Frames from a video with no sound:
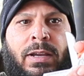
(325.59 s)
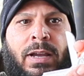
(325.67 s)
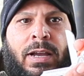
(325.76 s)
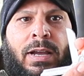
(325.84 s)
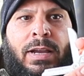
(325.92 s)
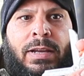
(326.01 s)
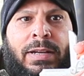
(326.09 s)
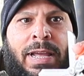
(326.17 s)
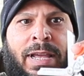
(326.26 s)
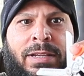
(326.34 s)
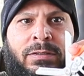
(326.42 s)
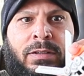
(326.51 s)
Uh, it
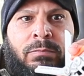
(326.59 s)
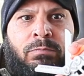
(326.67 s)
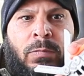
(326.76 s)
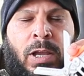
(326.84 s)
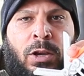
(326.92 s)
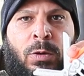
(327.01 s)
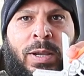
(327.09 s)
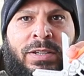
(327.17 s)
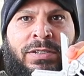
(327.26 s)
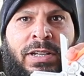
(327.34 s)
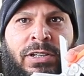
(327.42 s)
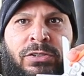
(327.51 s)
has a, a quick
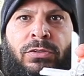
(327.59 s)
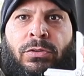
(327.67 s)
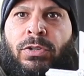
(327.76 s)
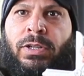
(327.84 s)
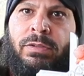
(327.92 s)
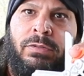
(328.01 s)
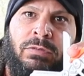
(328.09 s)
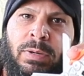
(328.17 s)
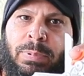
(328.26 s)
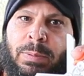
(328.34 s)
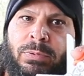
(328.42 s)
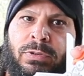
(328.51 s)
cinch so you could
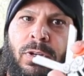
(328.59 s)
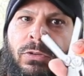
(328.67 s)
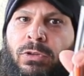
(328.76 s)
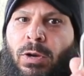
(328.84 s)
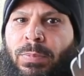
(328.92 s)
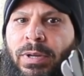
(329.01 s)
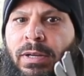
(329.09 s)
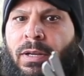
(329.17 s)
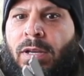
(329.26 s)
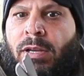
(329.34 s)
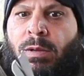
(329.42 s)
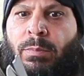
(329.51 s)
rip people's clothes open.
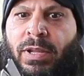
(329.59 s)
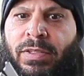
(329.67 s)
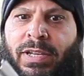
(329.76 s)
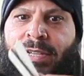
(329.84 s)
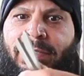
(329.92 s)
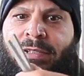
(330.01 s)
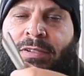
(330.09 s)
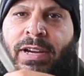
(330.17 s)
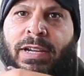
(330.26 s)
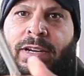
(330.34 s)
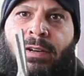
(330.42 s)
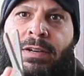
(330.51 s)
But this
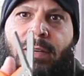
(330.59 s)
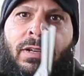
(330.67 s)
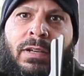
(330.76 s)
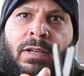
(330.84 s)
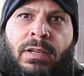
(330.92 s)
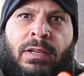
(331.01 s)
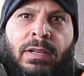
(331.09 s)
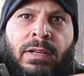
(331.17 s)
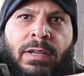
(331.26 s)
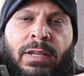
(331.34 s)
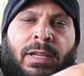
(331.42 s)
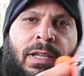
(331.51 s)
right here,
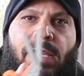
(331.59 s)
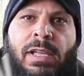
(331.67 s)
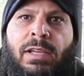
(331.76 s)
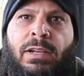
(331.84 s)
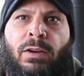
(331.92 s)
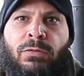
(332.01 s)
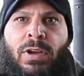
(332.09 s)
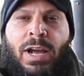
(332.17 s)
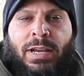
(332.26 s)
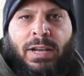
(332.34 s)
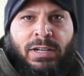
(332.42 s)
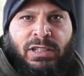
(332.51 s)
you know, if you got
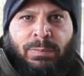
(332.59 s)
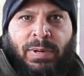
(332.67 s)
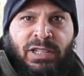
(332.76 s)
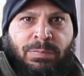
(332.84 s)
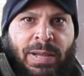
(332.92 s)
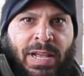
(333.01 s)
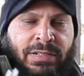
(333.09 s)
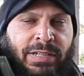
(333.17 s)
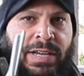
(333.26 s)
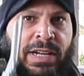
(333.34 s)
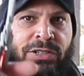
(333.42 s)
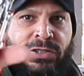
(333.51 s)
to cut somebody's pants and
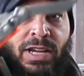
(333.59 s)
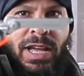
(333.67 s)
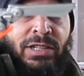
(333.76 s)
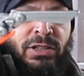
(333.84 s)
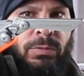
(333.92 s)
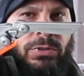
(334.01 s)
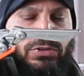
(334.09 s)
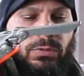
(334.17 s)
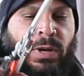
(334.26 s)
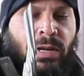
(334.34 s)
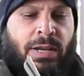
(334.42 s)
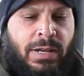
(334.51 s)
they got shot, this is what you
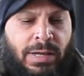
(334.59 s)
want.